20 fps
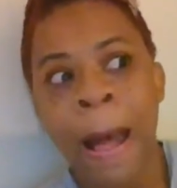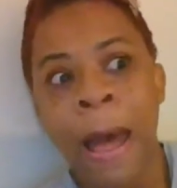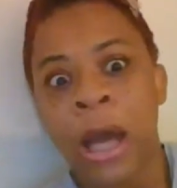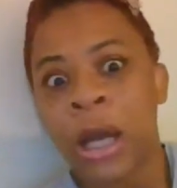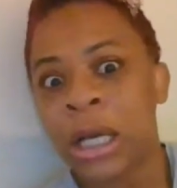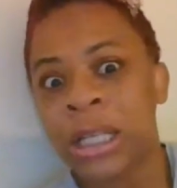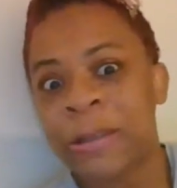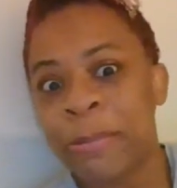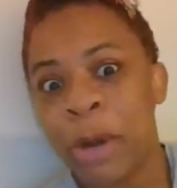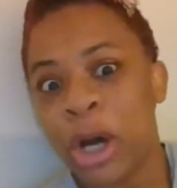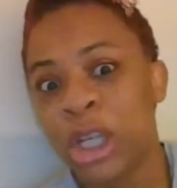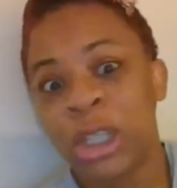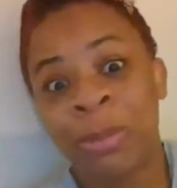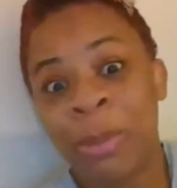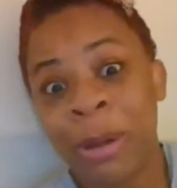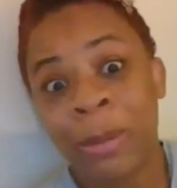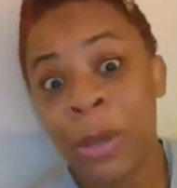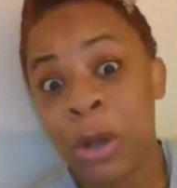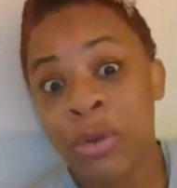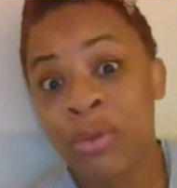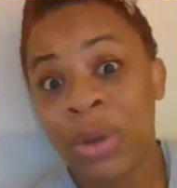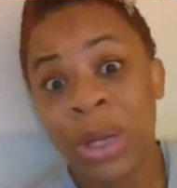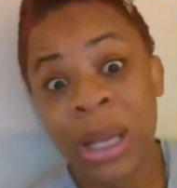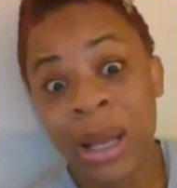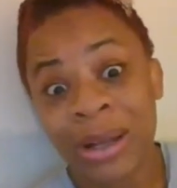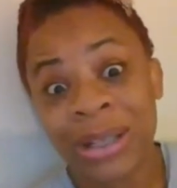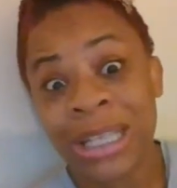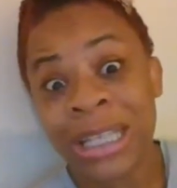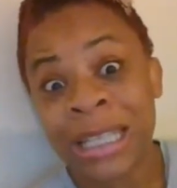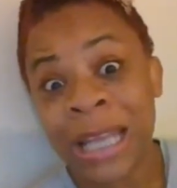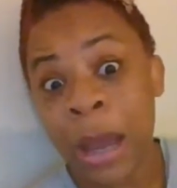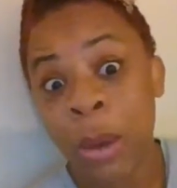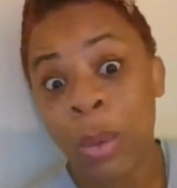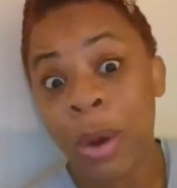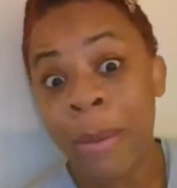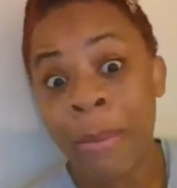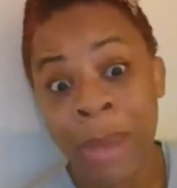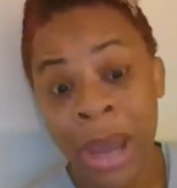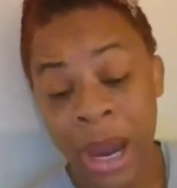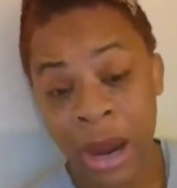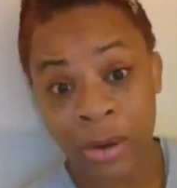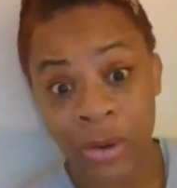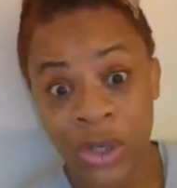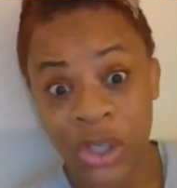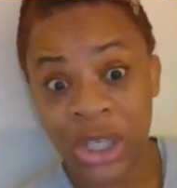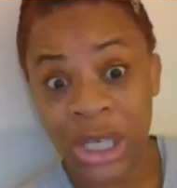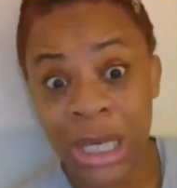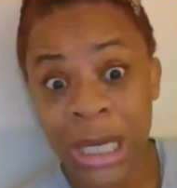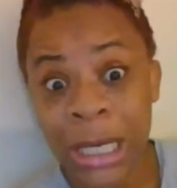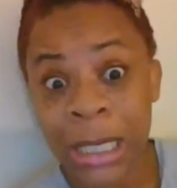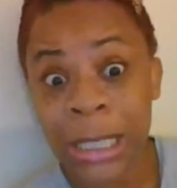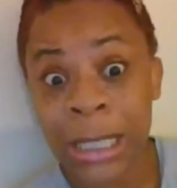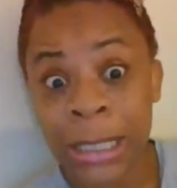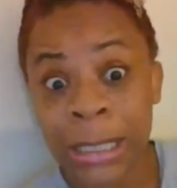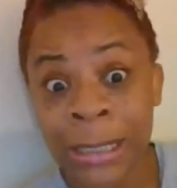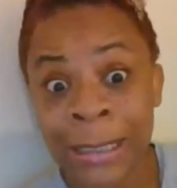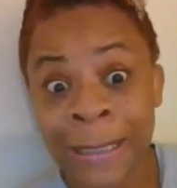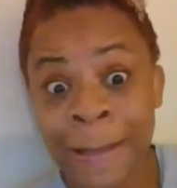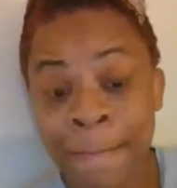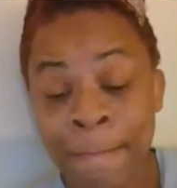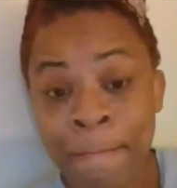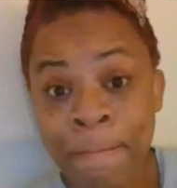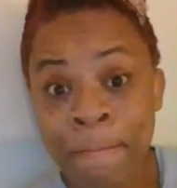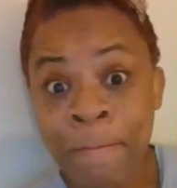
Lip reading: Because most people don't really understand what marriage is.